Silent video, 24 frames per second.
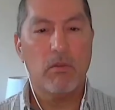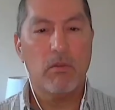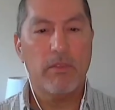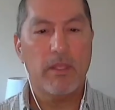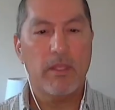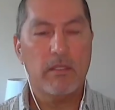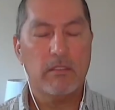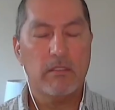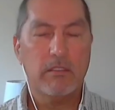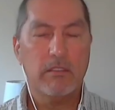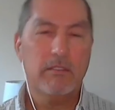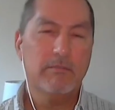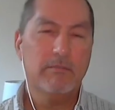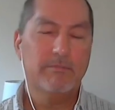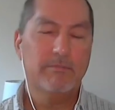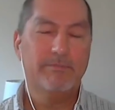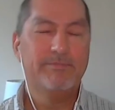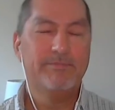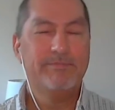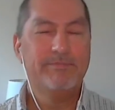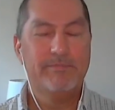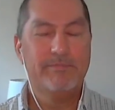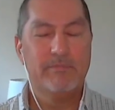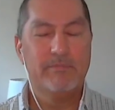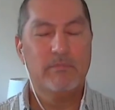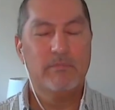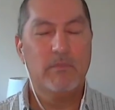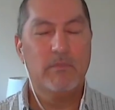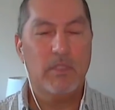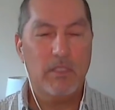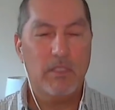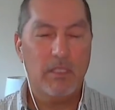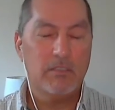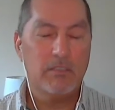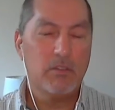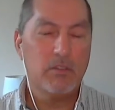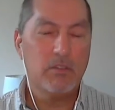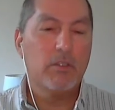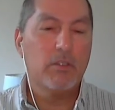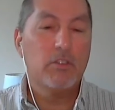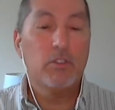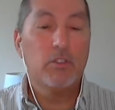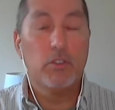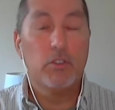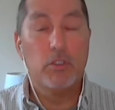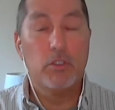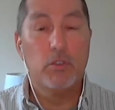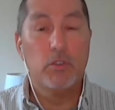then, as long
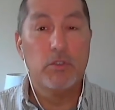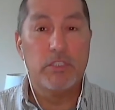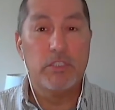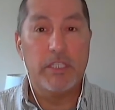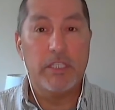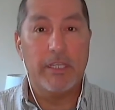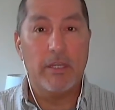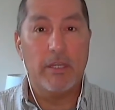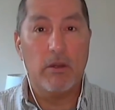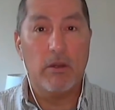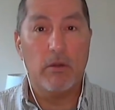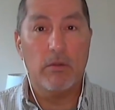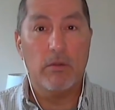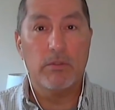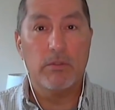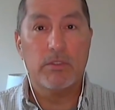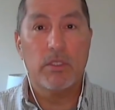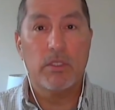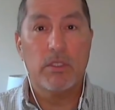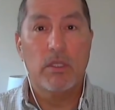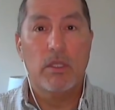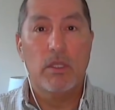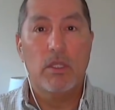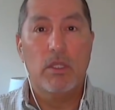as you're using arrows,